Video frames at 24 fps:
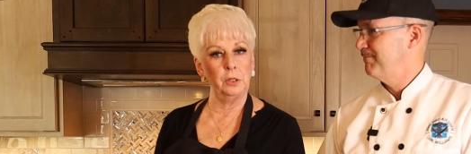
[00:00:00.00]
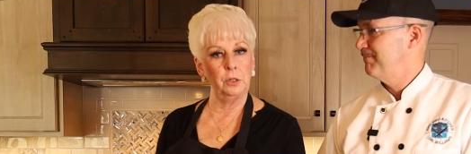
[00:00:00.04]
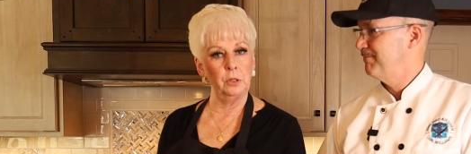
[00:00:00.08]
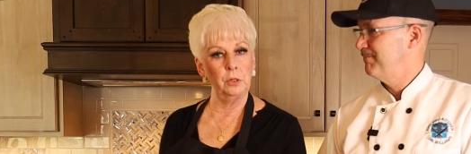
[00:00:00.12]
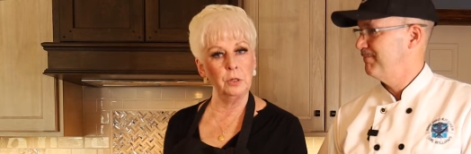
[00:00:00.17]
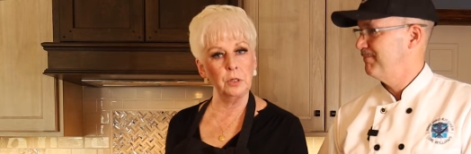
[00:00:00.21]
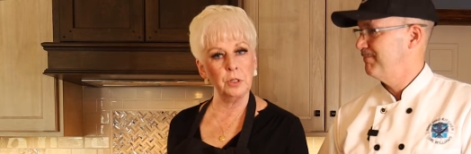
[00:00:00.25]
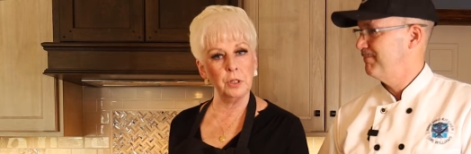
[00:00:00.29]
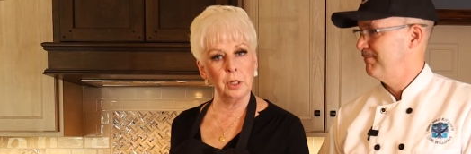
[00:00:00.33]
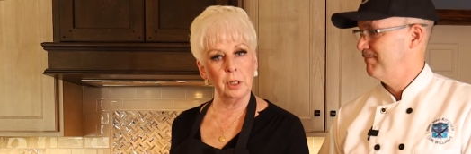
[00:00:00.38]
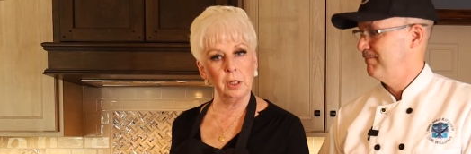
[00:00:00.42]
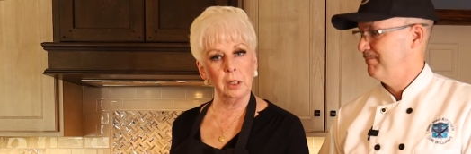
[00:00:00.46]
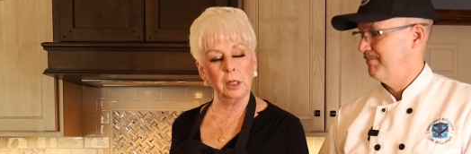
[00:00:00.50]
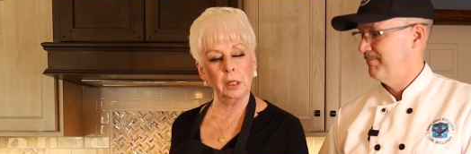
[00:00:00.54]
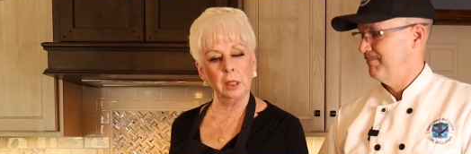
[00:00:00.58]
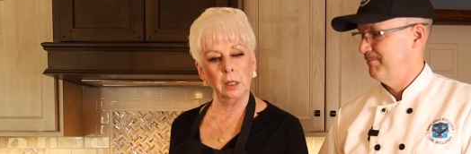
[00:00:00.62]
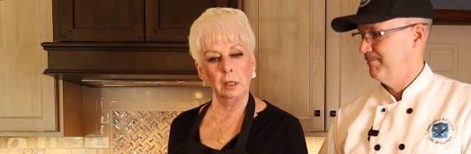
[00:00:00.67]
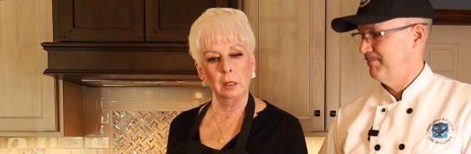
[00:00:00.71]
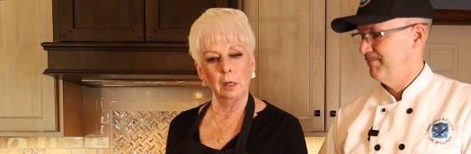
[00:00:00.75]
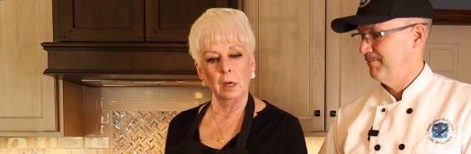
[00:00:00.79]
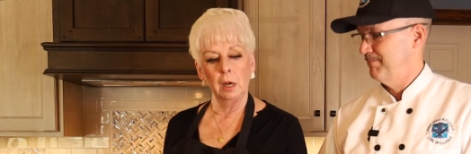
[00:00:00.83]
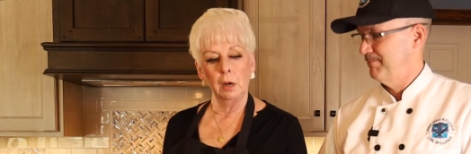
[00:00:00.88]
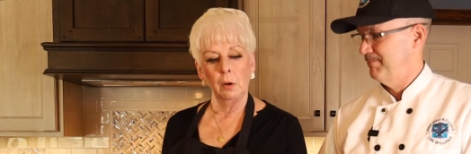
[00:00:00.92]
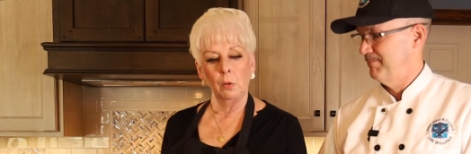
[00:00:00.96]

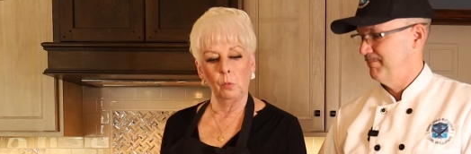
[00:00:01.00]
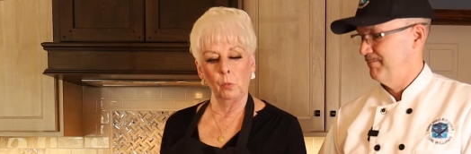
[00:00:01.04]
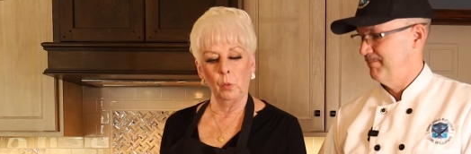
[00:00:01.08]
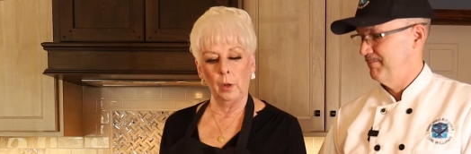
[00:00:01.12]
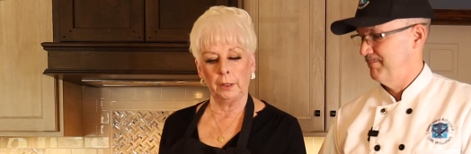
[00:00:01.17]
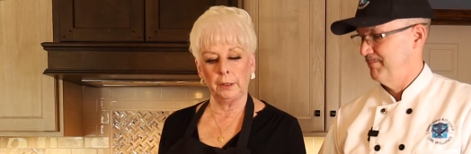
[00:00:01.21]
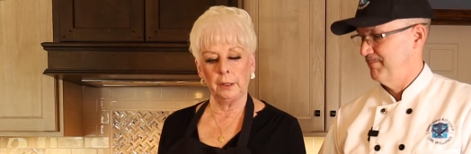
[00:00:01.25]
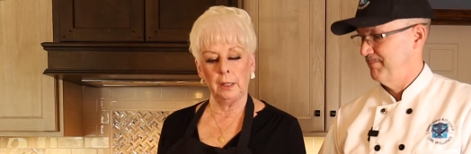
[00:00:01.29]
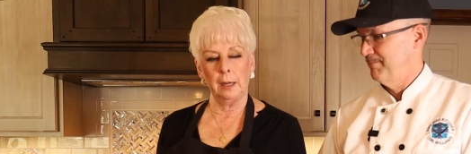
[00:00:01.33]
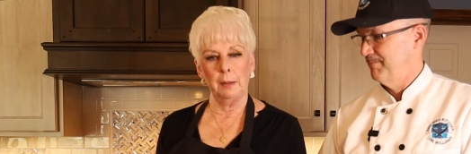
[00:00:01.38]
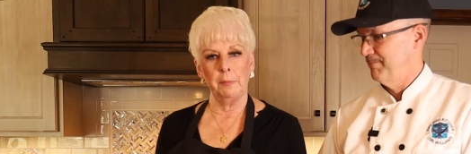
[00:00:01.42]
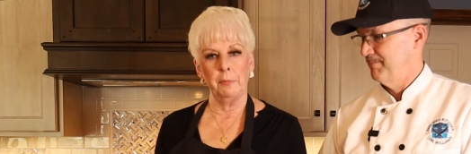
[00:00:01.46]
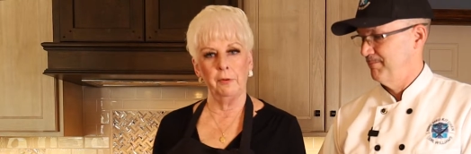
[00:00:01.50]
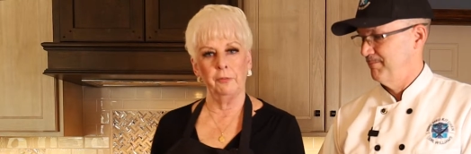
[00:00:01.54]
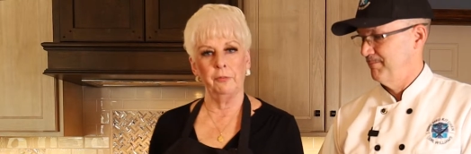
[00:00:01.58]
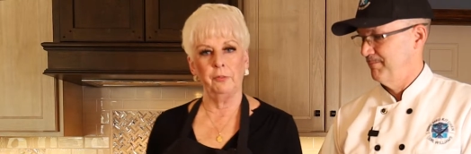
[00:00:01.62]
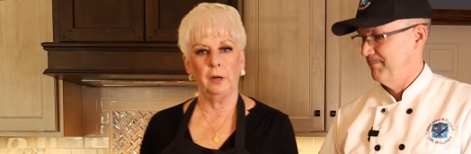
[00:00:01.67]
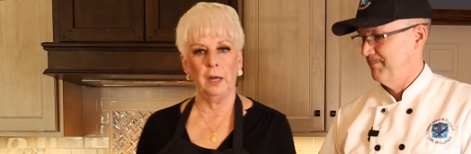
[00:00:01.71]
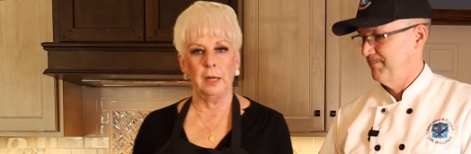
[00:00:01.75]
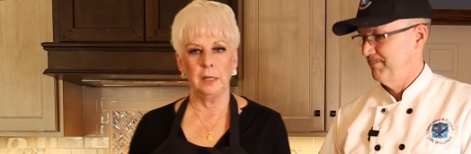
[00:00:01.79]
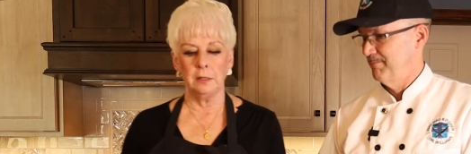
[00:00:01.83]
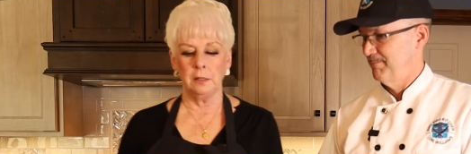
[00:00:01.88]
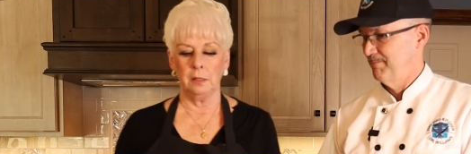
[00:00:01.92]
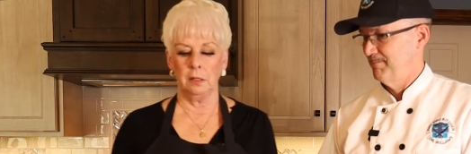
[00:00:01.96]
Speaker 1: Usually, one cup of
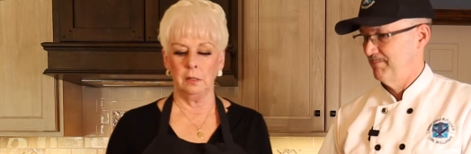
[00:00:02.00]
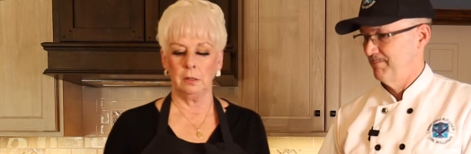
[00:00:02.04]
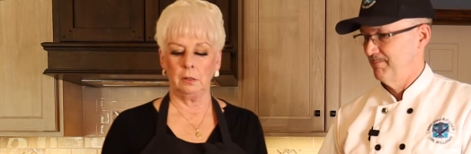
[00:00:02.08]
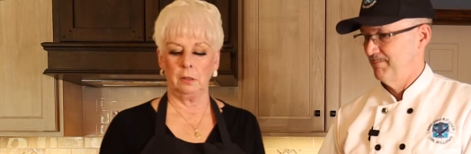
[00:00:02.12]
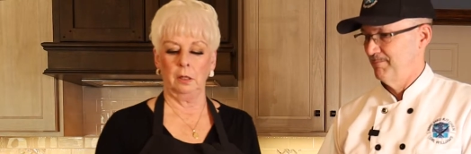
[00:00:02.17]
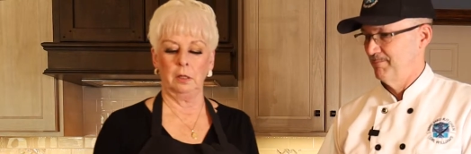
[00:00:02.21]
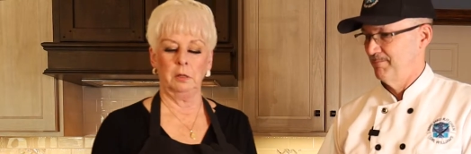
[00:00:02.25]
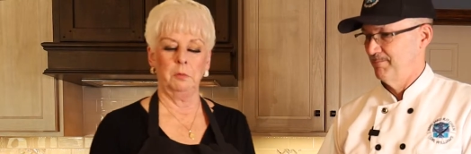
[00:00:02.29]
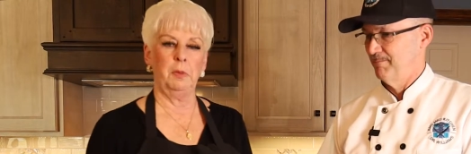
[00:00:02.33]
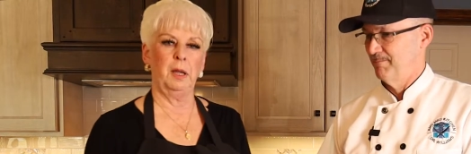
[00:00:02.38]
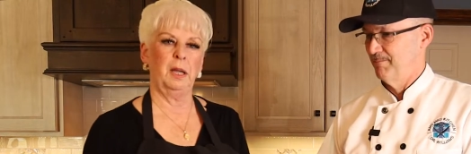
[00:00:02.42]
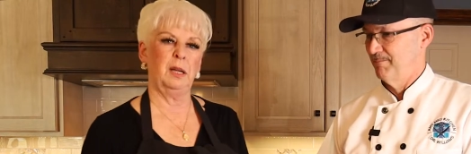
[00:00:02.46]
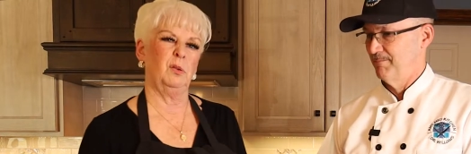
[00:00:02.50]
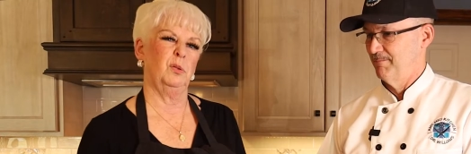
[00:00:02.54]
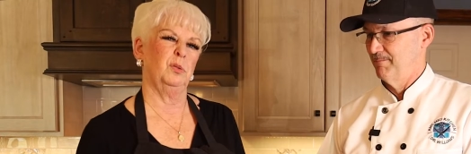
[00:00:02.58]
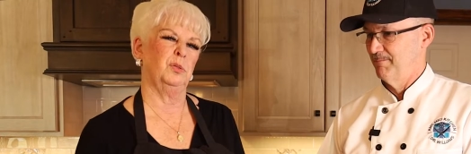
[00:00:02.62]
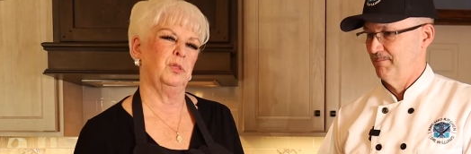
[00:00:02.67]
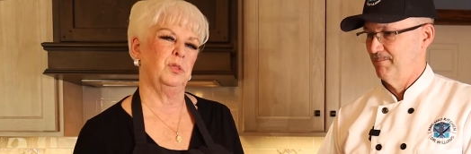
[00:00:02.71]
rice is going to make